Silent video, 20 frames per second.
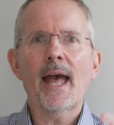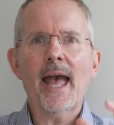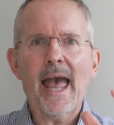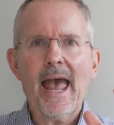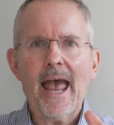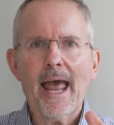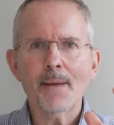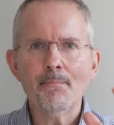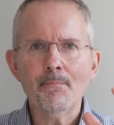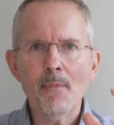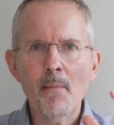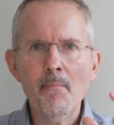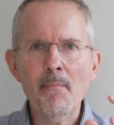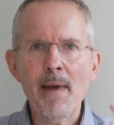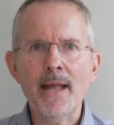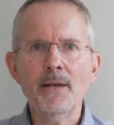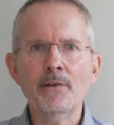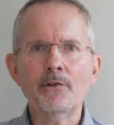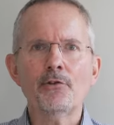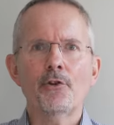And
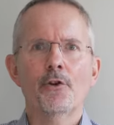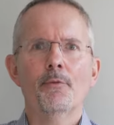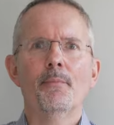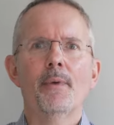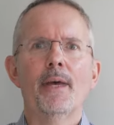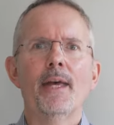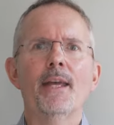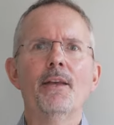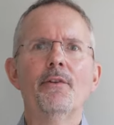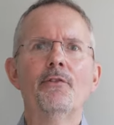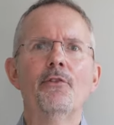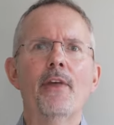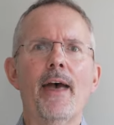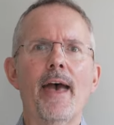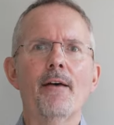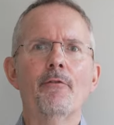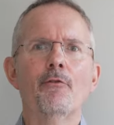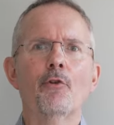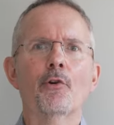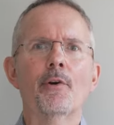momentum is
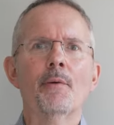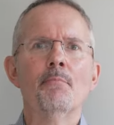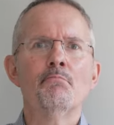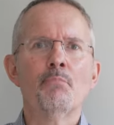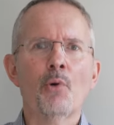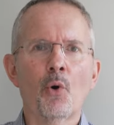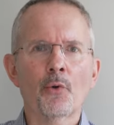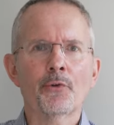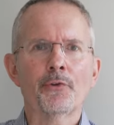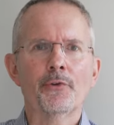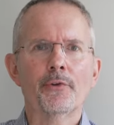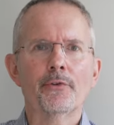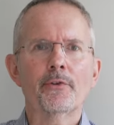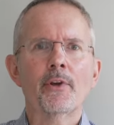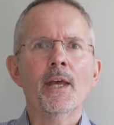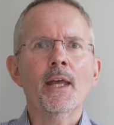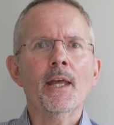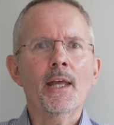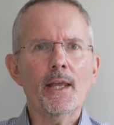therefore important.